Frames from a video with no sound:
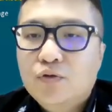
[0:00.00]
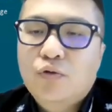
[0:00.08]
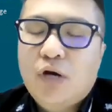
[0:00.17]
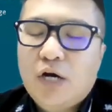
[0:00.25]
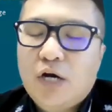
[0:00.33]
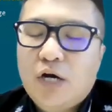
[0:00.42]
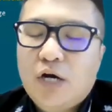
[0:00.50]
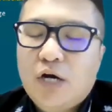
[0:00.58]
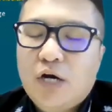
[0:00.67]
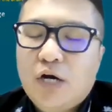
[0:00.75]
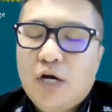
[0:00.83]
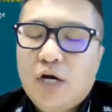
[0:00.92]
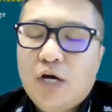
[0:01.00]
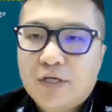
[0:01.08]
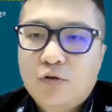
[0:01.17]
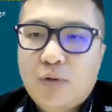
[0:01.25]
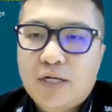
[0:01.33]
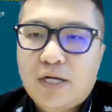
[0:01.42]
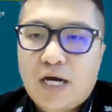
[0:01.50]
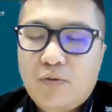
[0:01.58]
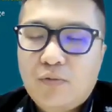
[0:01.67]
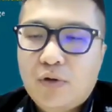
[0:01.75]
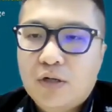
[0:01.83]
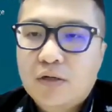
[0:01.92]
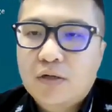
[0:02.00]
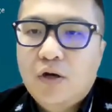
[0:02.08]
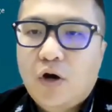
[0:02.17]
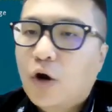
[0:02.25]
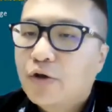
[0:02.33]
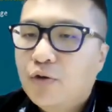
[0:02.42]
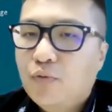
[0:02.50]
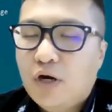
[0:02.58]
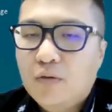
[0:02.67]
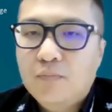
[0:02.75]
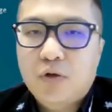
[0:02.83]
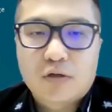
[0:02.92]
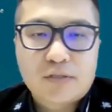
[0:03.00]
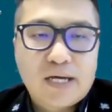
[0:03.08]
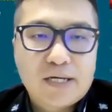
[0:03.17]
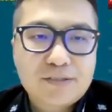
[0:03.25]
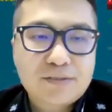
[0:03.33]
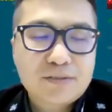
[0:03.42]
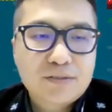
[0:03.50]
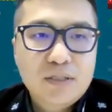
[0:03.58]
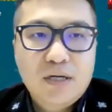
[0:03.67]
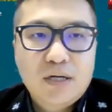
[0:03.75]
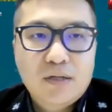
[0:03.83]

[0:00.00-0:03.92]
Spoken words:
214 kilowatt hour all-in-one products.